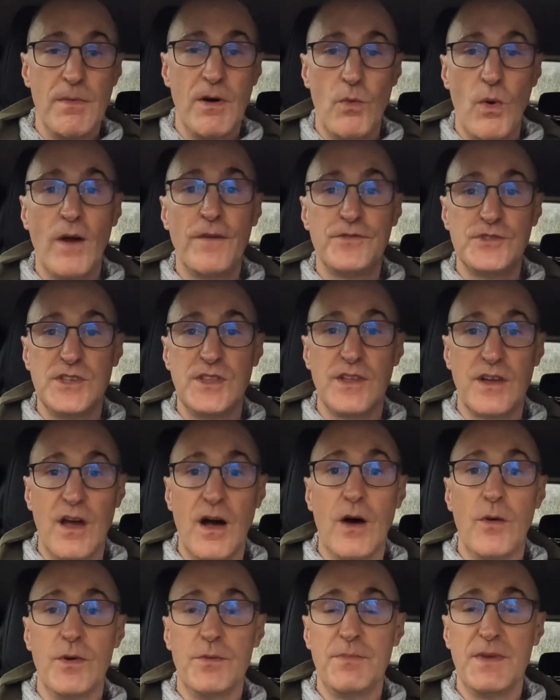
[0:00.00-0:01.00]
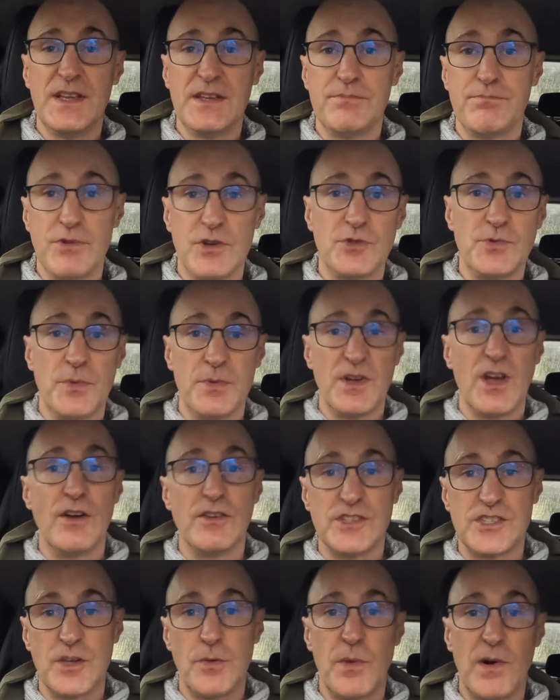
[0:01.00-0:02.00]
My wife was in the car with me because we were
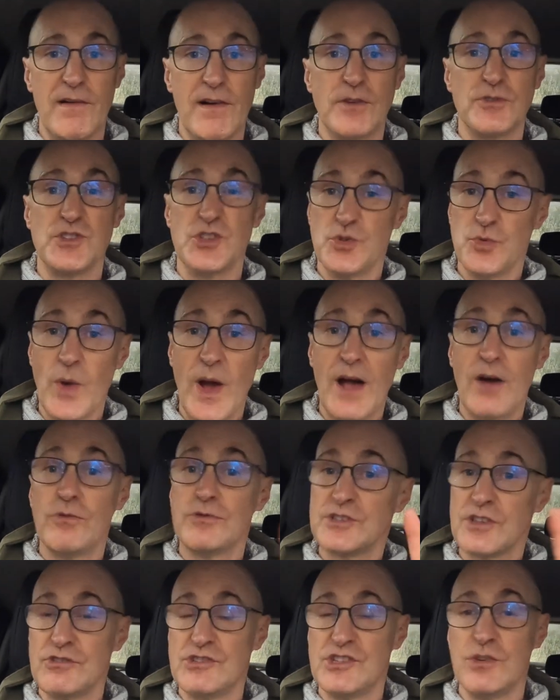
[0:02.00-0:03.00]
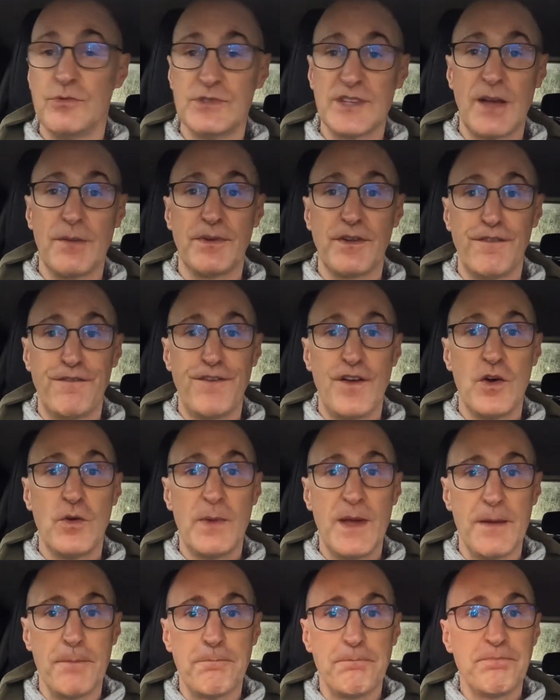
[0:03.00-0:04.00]
going somewhere else as well, so she was able to film
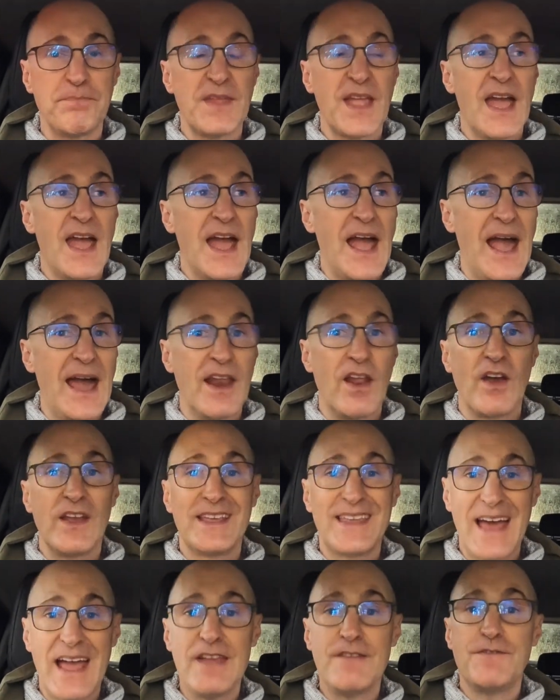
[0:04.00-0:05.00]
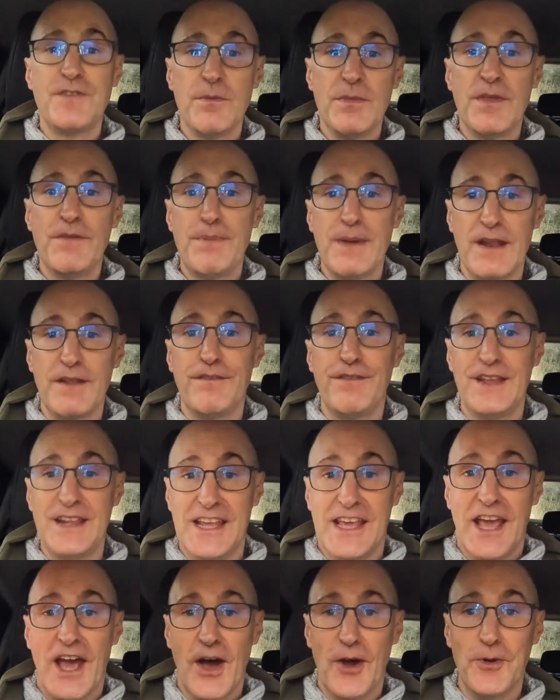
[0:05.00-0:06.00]
it. And I gave them the bit of
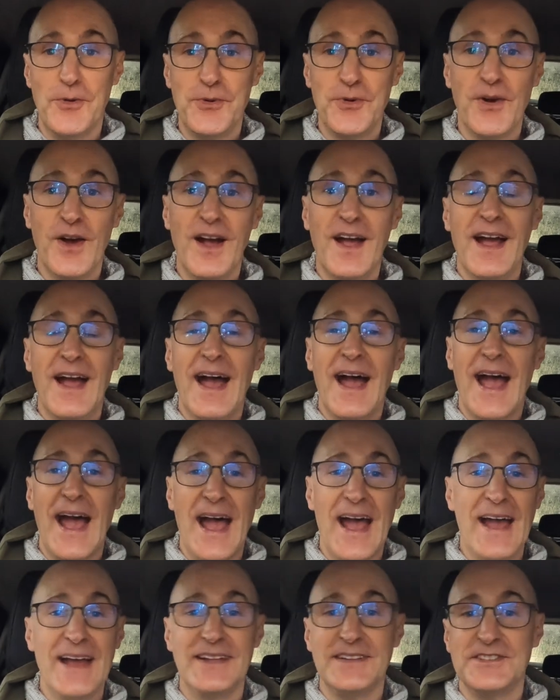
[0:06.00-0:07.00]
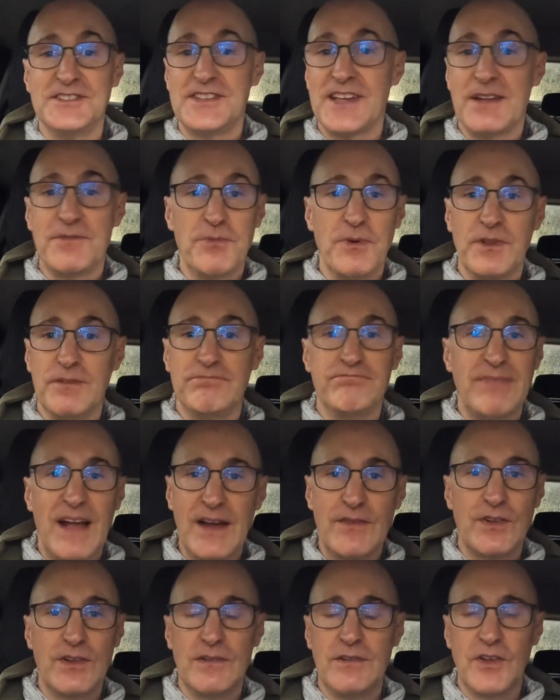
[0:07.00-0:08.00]
video and said, well,
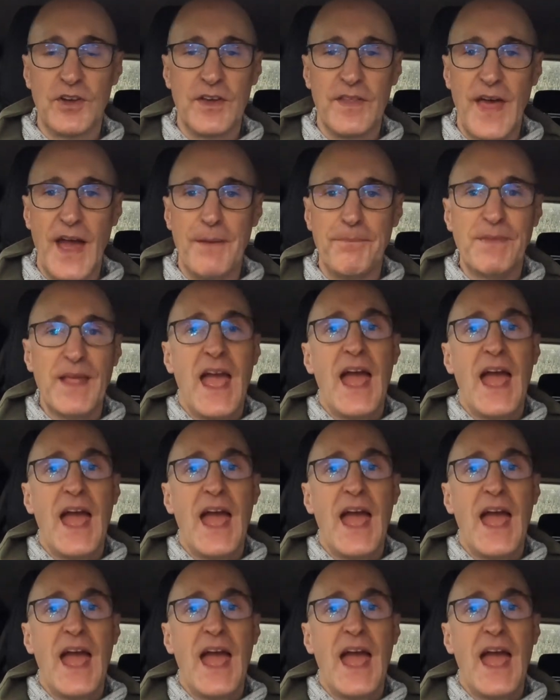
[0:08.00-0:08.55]
have a look at that.